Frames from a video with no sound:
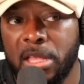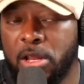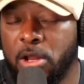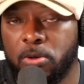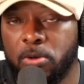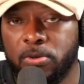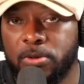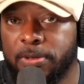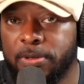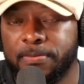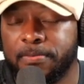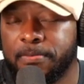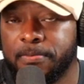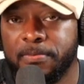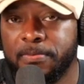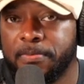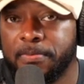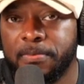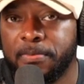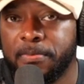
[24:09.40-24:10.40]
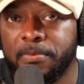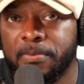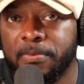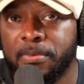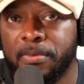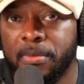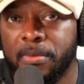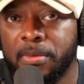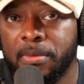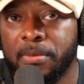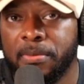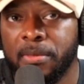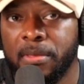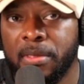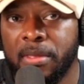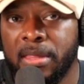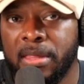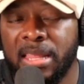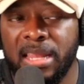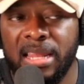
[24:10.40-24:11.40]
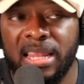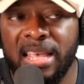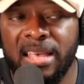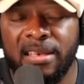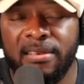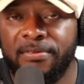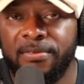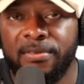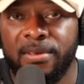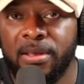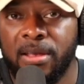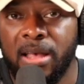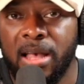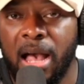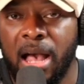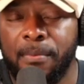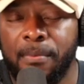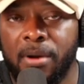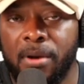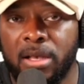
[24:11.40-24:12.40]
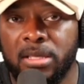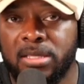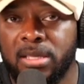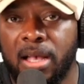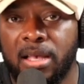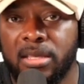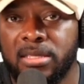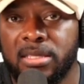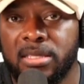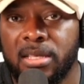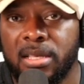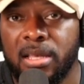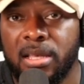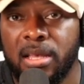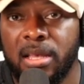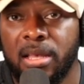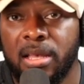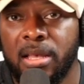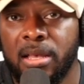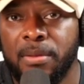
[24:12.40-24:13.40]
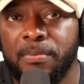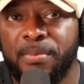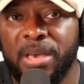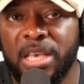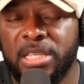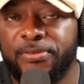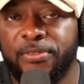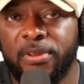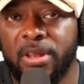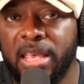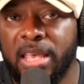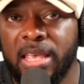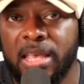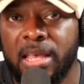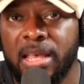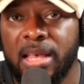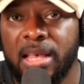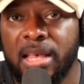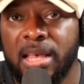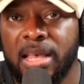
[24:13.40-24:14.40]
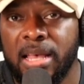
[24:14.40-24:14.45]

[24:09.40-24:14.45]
They don't. They live amongst us peacefully.